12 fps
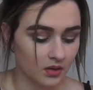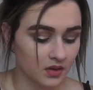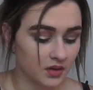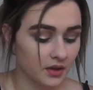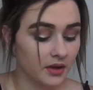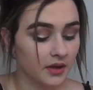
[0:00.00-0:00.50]

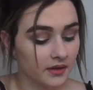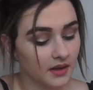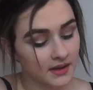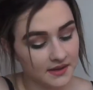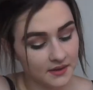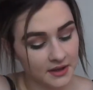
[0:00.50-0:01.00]
so the
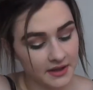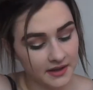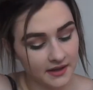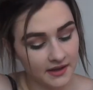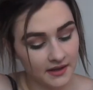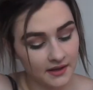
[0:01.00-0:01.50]
next
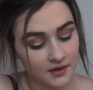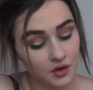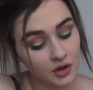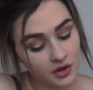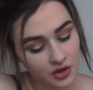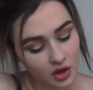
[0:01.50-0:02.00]
question is
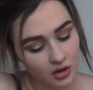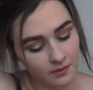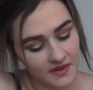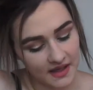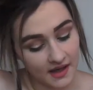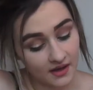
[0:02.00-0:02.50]
two
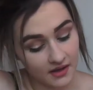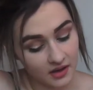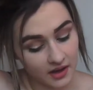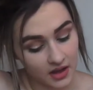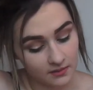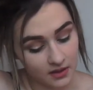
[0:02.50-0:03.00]
jobs, how can
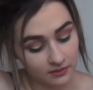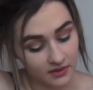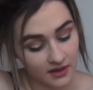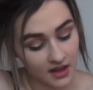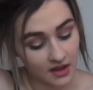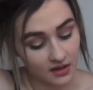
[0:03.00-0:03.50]
you keep up
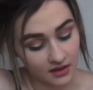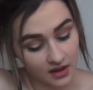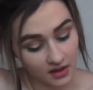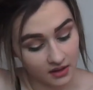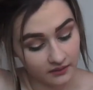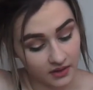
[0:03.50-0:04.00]
with that? I
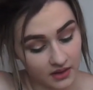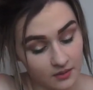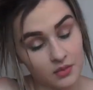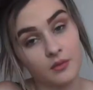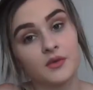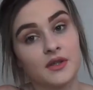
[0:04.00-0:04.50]
can't even
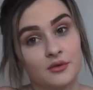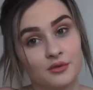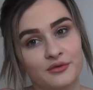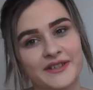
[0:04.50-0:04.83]
keep up with school.